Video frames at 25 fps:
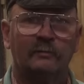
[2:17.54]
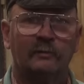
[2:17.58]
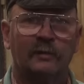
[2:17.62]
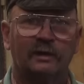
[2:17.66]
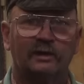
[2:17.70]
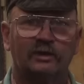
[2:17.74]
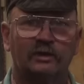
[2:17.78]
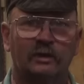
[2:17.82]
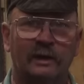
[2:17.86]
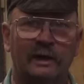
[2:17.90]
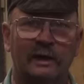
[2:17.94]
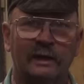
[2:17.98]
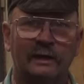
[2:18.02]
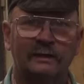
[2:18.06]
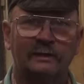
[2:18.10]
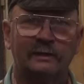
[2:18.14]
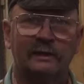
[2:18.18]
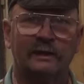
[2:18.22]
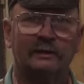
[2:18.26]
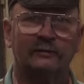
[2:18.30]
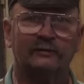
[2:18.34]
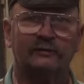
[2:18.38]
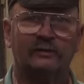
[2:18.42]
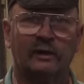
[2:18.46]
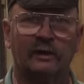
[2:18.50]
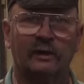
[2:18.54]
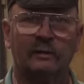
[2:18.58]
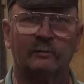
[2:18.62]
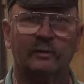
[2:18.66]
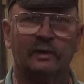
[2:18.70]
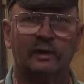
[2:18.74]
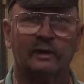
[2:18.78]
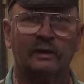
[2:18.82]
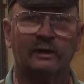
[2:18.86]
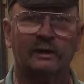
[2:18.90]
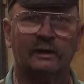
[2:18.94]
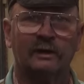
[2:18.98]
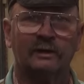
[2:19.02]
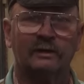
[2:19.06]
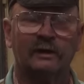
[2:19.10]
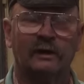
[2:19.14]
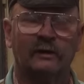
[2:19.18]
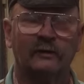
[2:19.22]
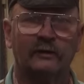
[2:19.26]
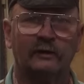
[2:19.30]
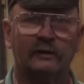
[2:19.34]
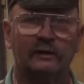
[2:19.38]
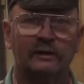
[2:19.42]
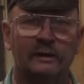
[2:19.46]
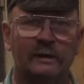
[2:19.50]
But you heat these up
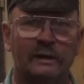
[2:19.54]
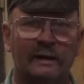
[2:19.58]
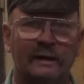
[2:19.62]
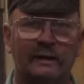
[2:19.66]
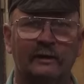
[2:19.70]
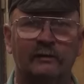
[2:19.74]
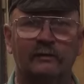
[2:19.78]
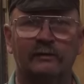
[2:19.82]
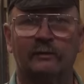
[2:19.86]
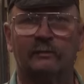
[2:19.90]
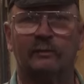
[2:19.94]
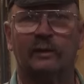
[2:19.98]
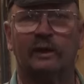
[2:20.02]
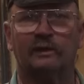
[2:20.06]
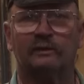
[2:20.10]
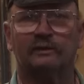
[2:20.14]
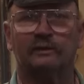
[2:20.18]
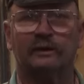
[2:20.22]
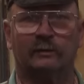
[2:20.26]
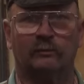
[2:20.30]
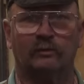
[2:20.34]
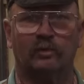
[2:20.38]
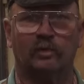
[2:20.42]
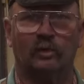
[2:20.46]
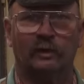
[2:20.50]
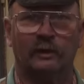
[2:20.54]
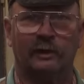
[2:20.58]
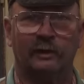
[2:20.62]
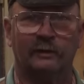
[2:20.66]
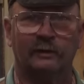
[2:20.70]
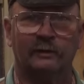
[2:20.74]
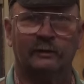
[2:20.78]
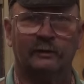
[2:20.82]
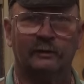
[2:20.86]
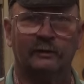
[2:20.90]
until they're near the melting point.